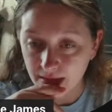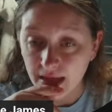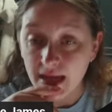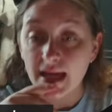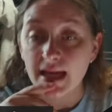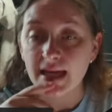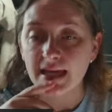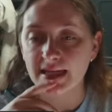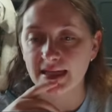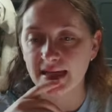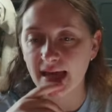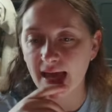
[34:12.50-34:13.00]

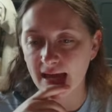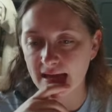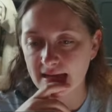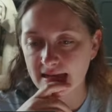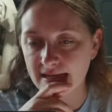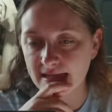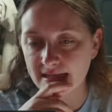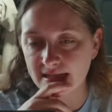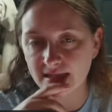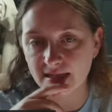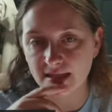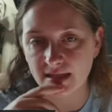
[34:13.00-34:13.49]
Yeah,
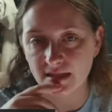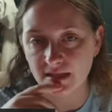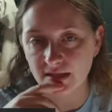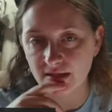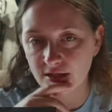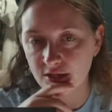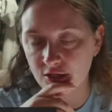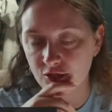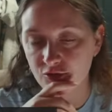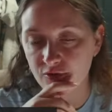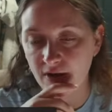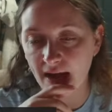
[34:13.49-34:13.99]
it's
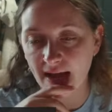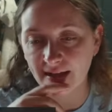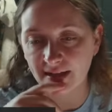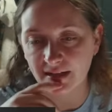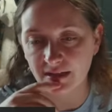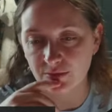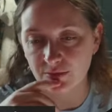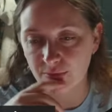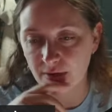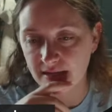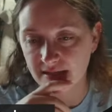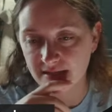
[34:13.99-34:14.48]
the
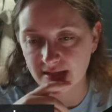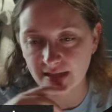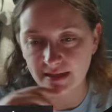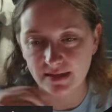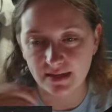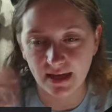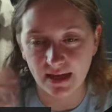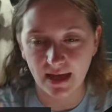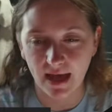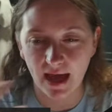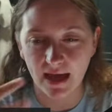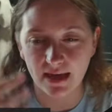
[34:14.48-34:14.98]
dragon resin
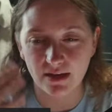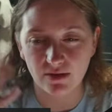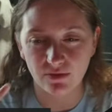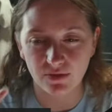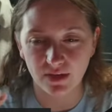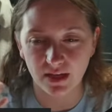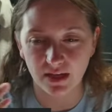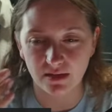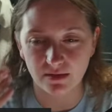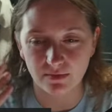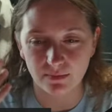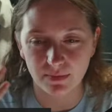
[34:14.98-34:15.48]
that kind of
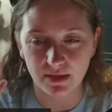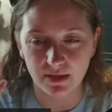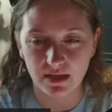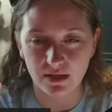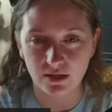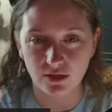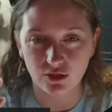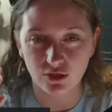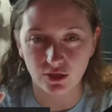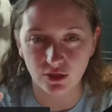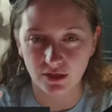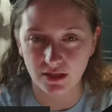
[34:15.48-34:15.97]
can be
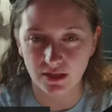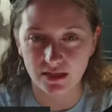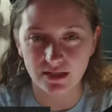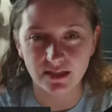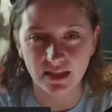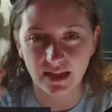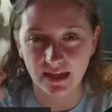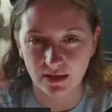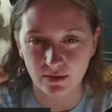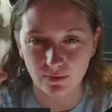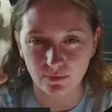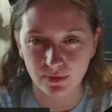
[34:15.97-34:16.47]
cured into
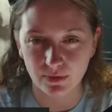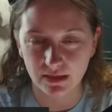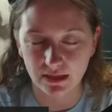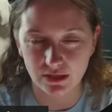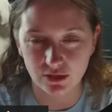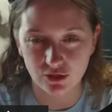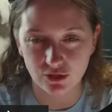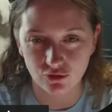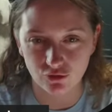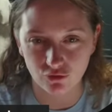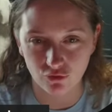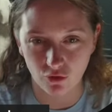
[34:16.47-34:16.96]
like a really
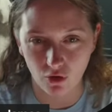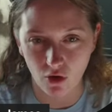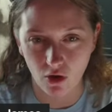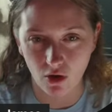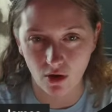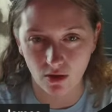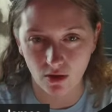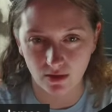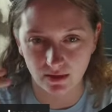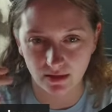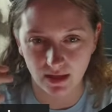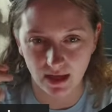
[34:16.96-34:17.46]

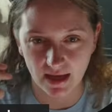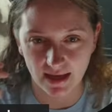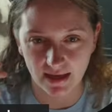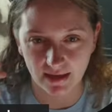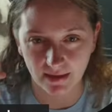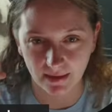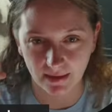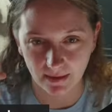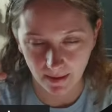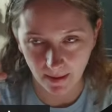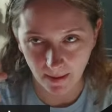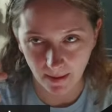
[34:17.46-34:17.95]
strong
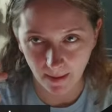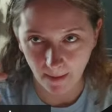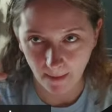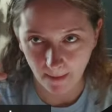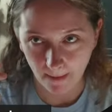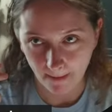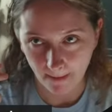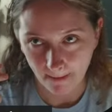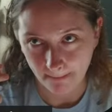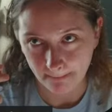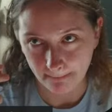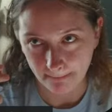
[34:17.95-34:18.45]
like
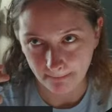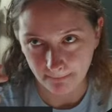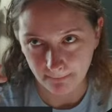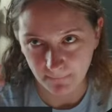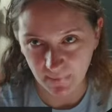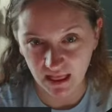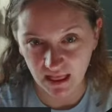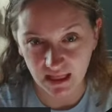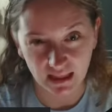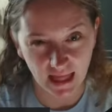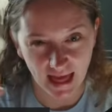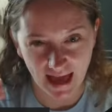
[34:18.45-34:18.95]

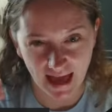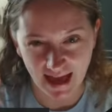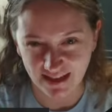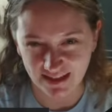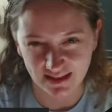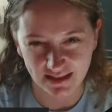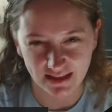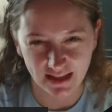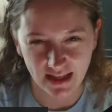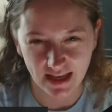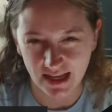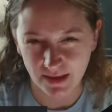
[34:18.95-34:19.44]

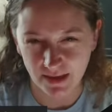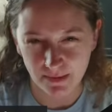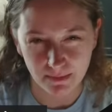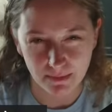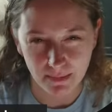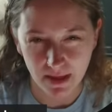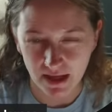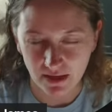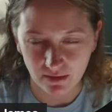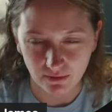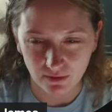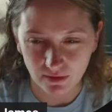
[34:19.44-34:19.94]
glass like
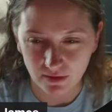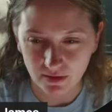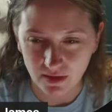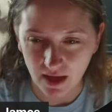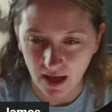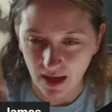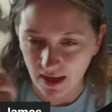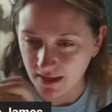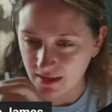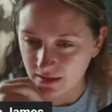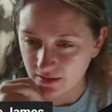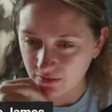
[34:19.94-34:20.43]
metal
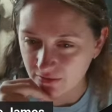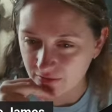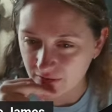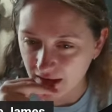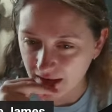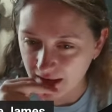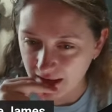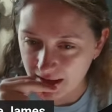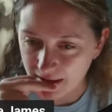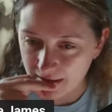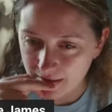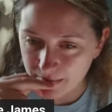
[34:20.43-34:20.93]
kind of
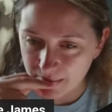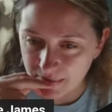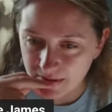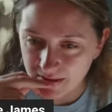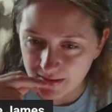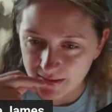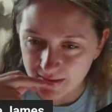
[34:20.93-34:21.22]
vibe.